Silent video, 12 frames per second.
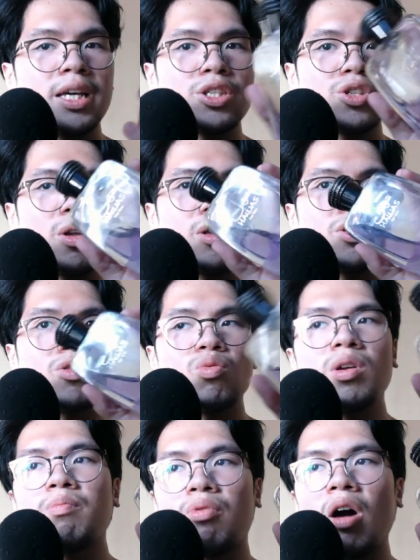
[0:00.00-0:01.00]
It's
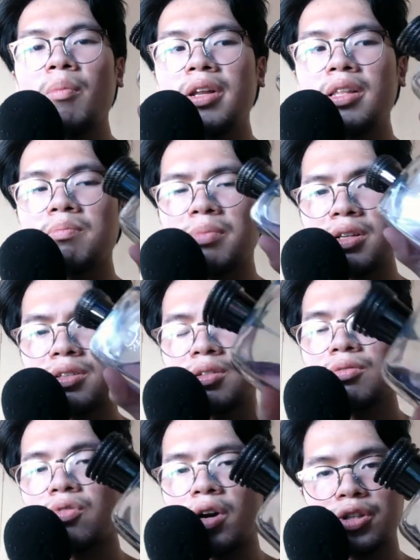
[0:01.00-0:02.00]
sweet prominent, but it's
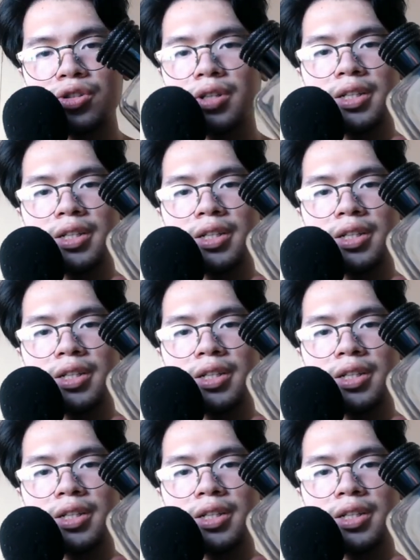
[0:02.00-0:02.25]
still fresh.